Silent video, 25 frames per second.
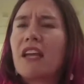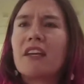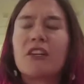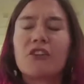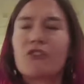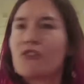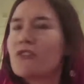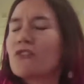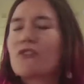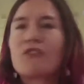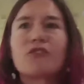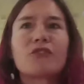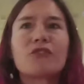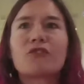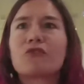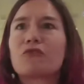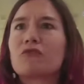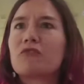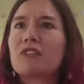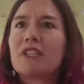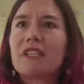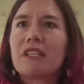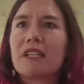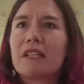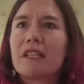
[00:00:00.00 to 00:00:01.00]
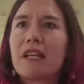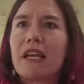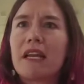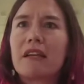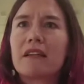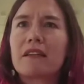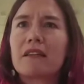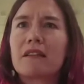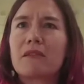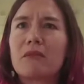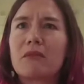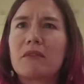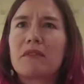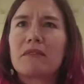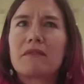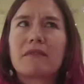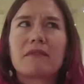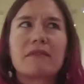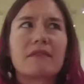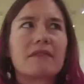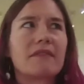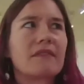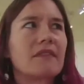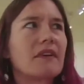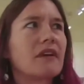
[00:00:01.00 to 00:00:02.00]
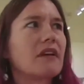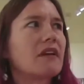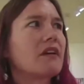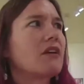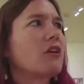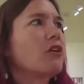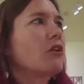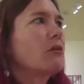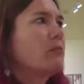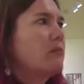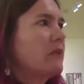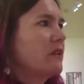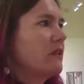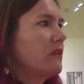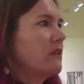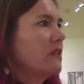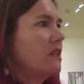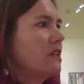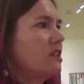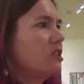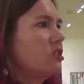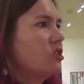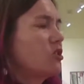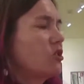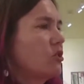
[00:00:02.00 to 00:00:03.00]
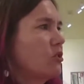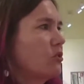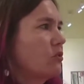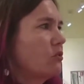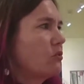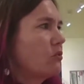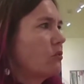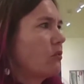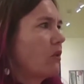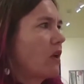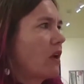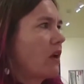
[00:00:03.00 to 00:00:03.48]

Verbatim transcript: and, it just looked really like her ability to